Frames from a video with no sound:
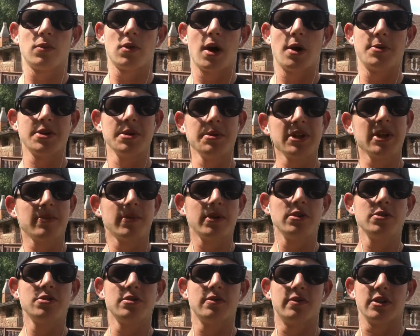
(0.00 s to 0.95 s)
was able to get my
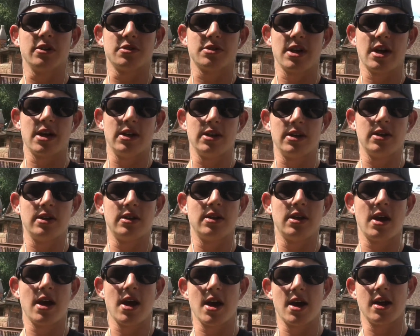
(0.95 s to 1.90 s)
YouTube videos edited
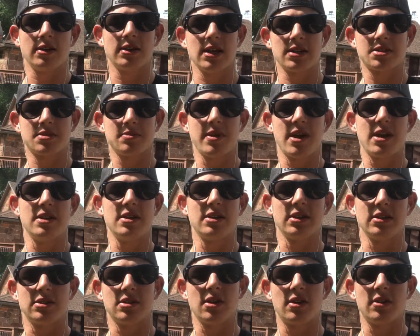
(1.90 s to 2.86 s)
and get some
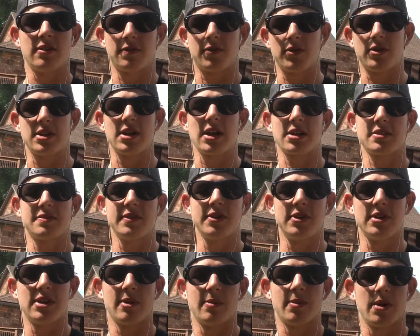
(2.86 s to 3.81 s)
editing done for the next
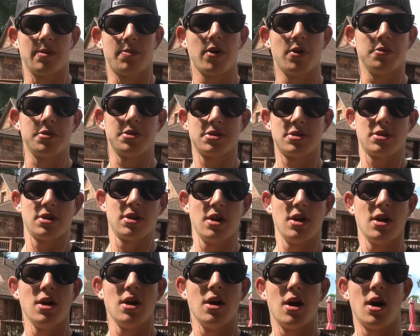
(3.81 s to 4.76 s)
video that I'm going to post,
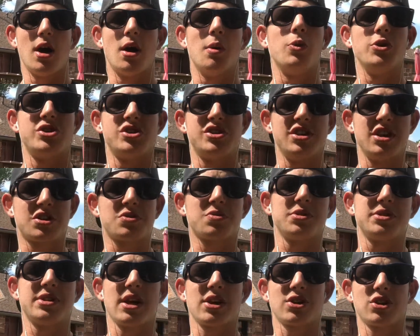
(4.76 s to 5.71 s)
which this
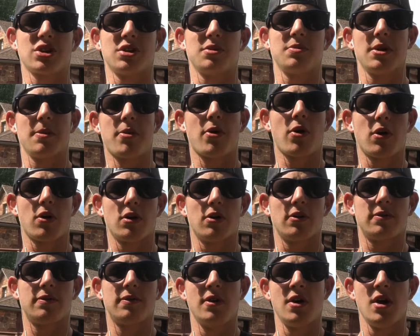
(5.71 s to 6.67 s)
one's actually going to be a part of.